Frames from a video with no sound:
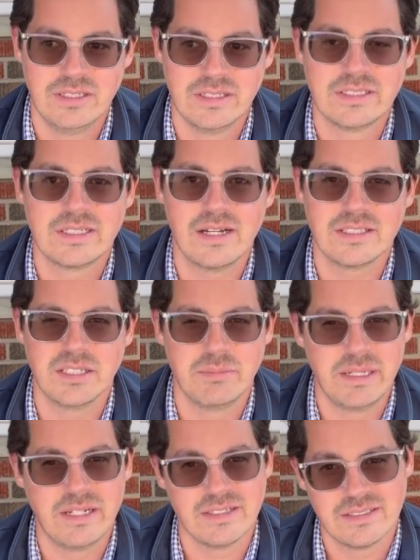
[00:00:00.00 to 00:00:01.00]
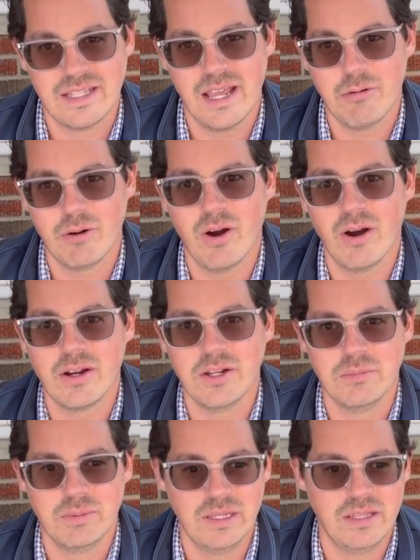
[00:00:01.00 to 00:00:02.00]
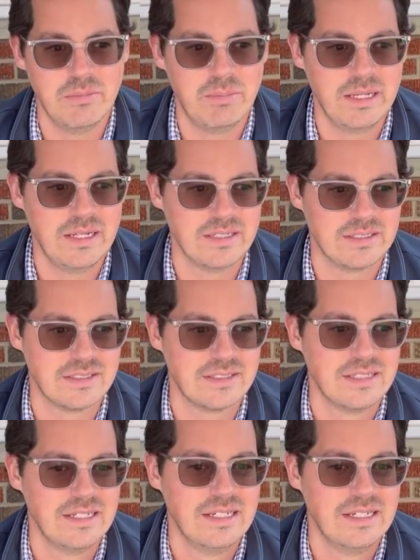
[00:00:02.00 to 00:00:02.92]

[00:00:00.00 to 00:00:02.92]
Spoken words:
discuss it because they were arguably the biggest